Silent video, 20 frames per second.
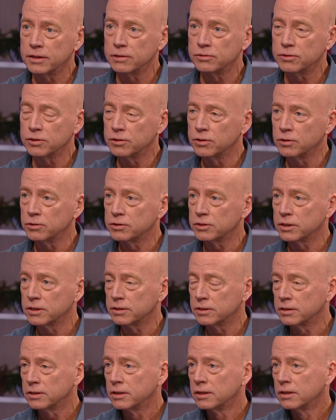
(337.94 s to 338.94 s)

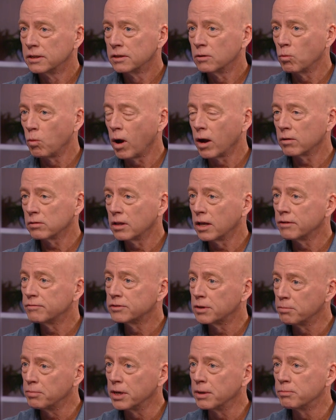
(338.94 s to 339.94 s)
introducing wildlife
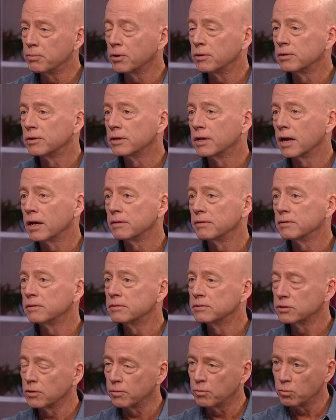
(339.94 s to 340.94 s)
to people.
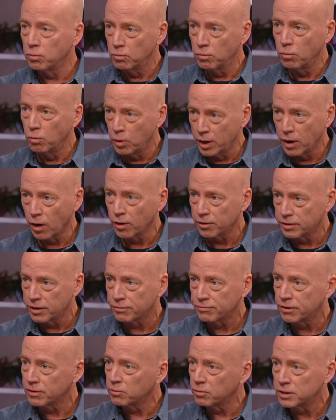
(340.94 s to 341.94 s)
And so we are
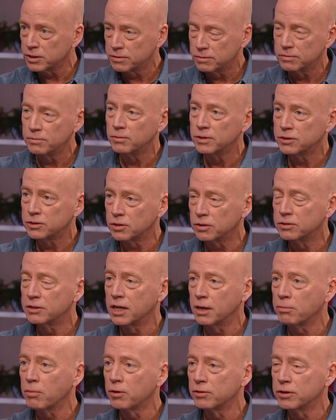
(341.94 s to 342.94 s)
different. We, we should
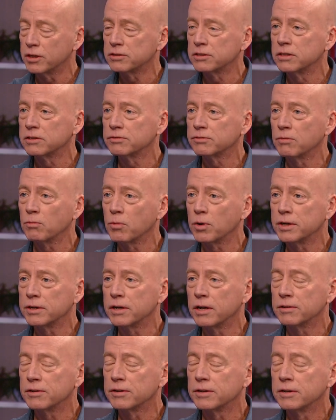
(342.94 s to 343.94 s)
keep our distance from one
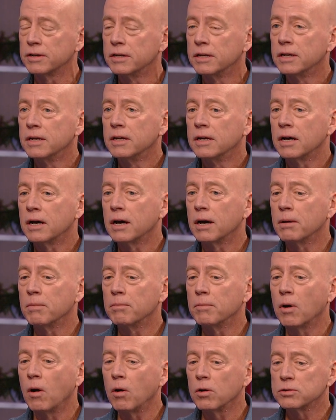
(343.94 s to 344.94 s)
another.
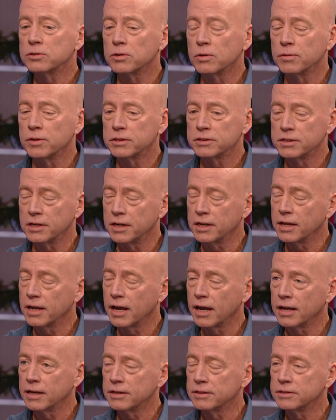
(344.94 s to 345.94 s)
Um, also, the city
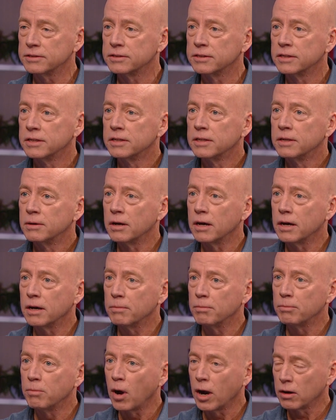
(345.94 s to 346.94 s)
has
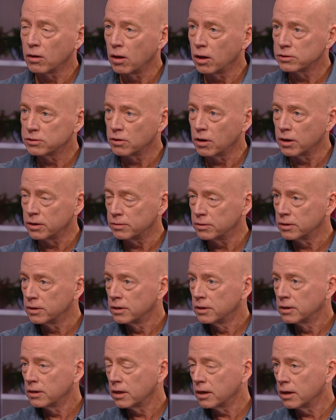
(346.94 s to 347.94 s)
um, bylaws on
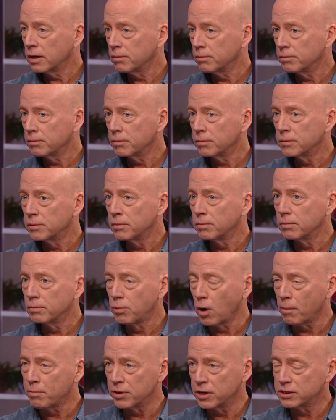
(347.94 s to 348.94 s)
um,
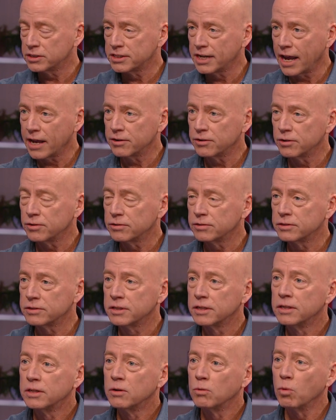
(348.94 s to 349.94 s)
property standards
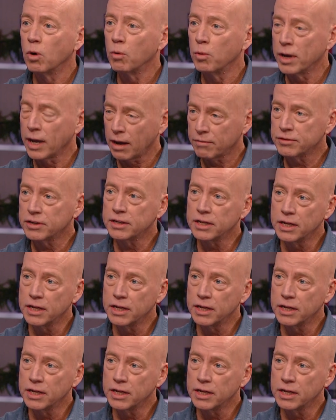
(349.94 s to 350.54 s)
where we have to